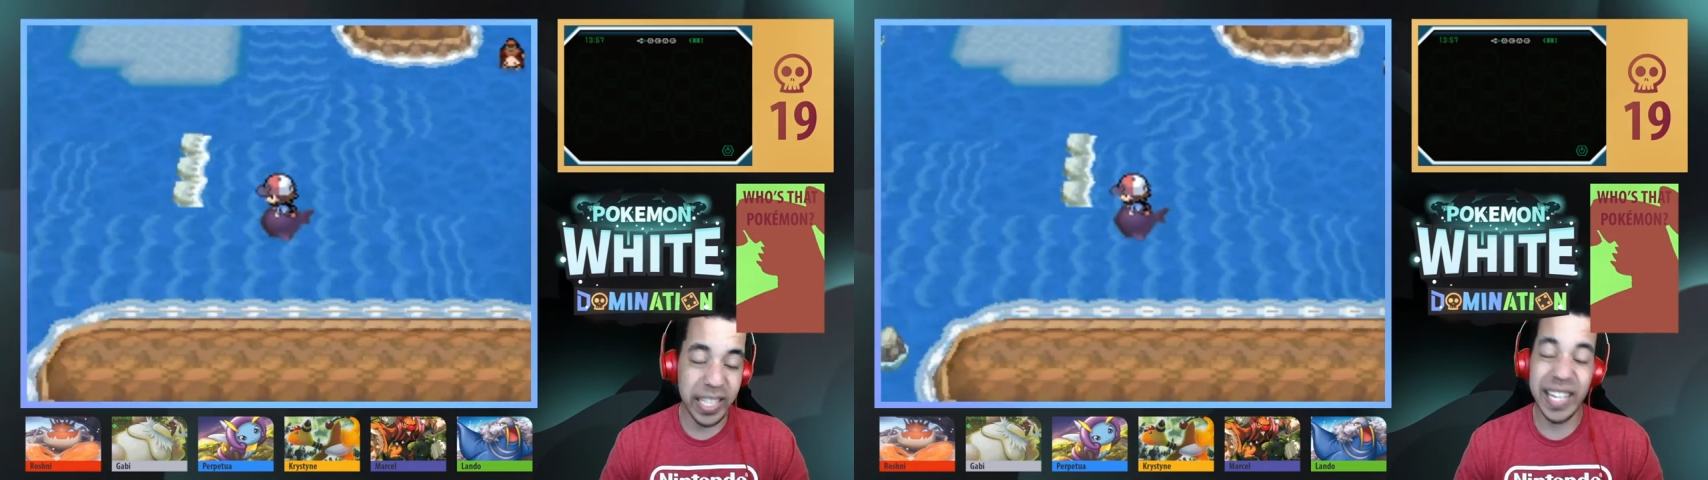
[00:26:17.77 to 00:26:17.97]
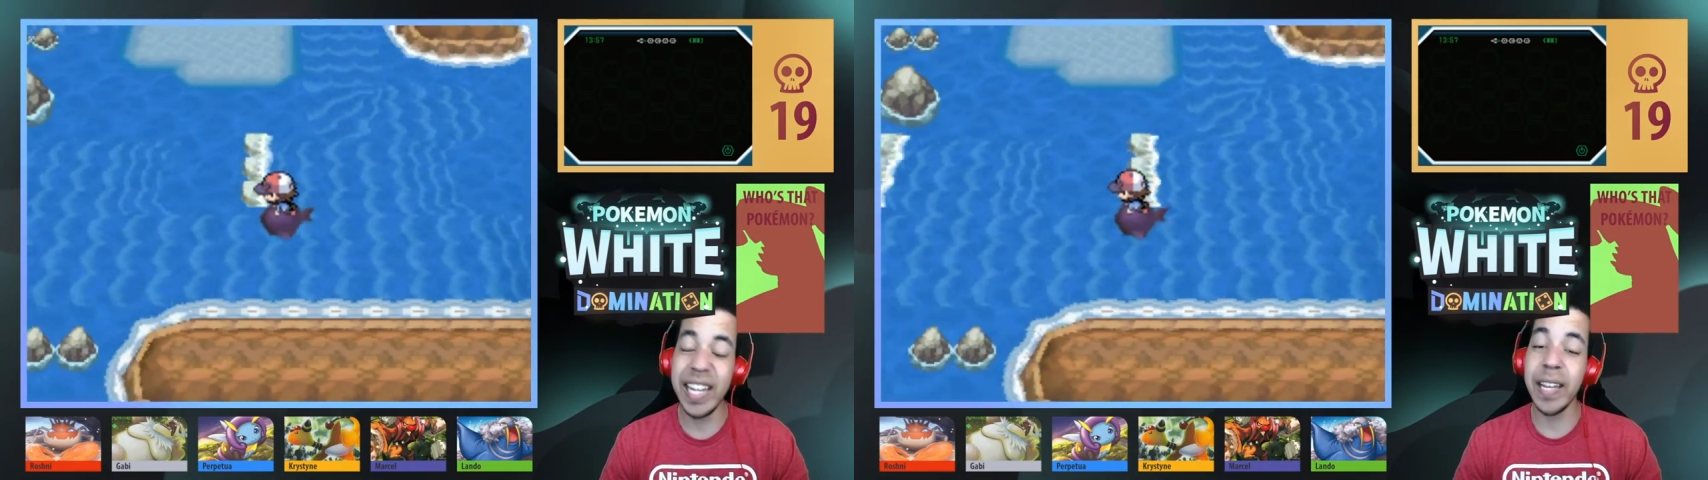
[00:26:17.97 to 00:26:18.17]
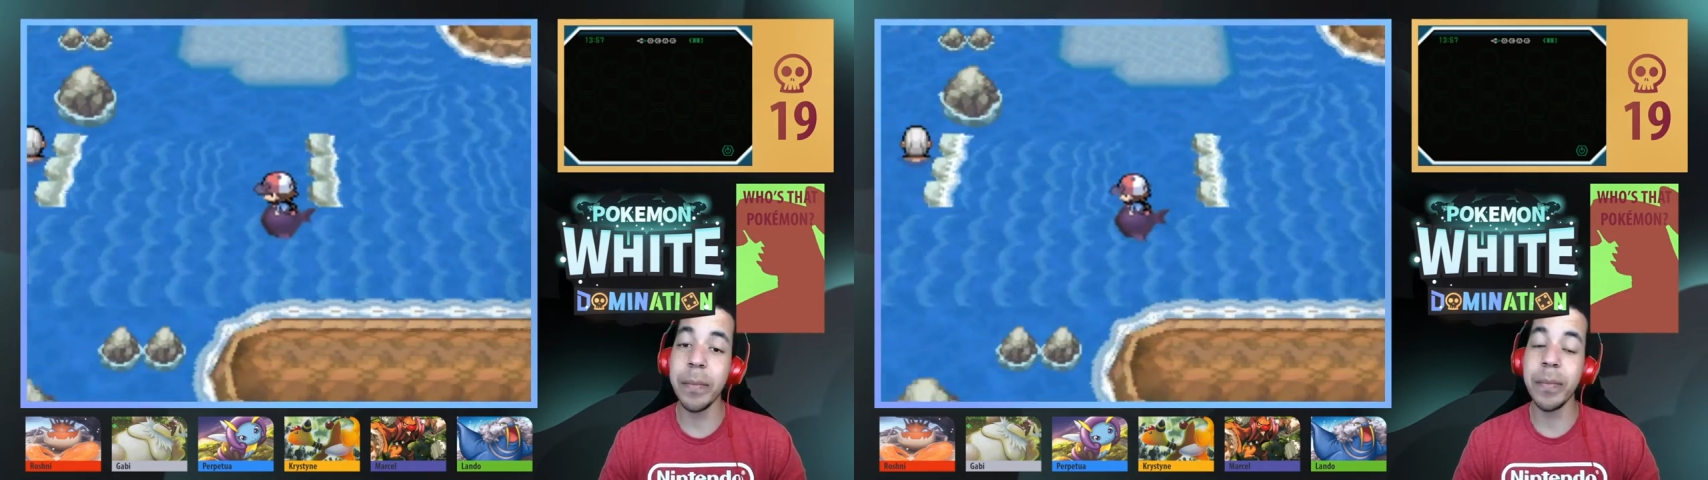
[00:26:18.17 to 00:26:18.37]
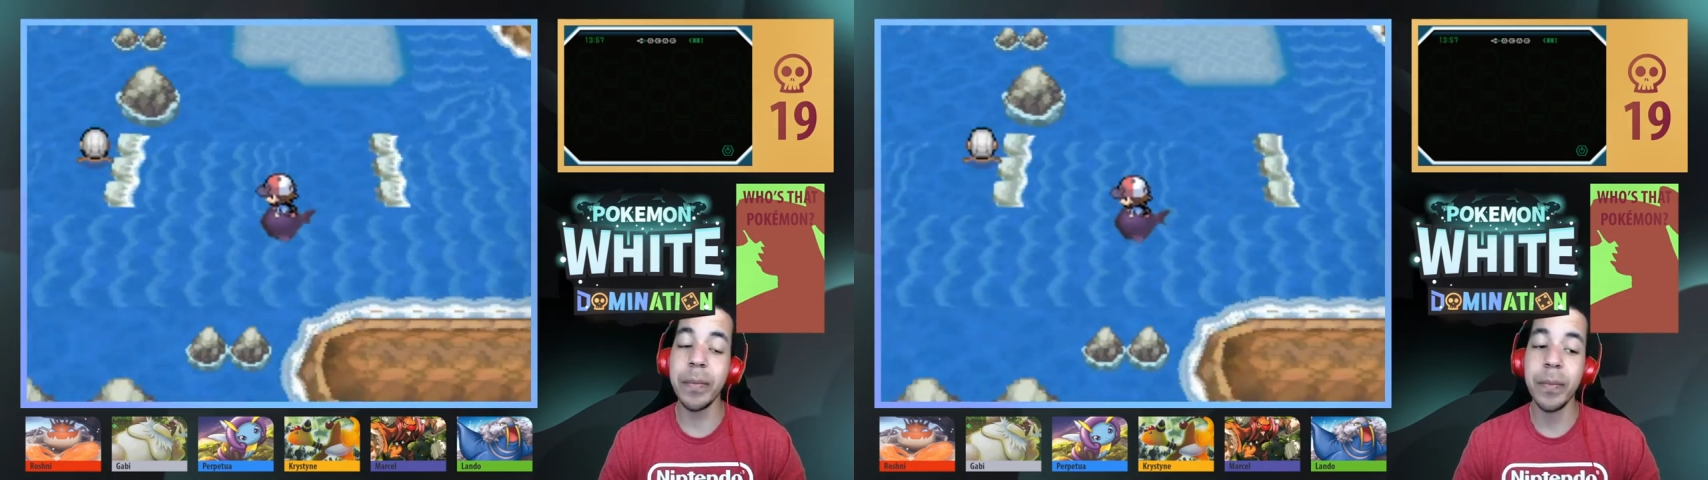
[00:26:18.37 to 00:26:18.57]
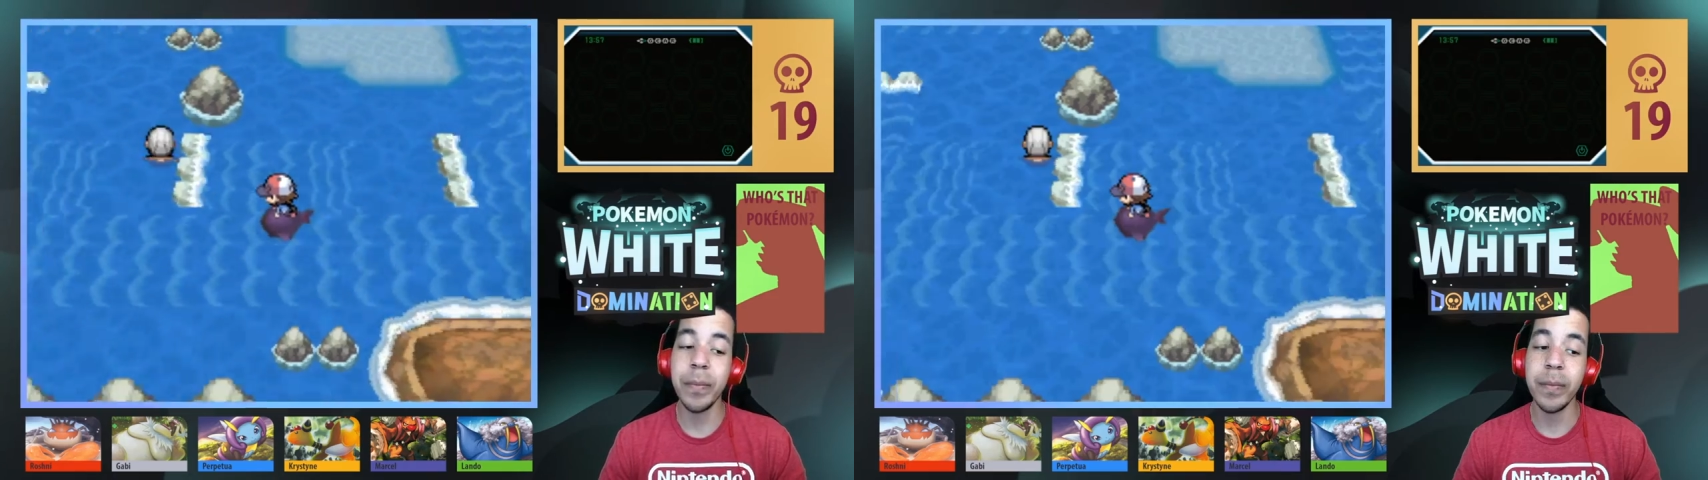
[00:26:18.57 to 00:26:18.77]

team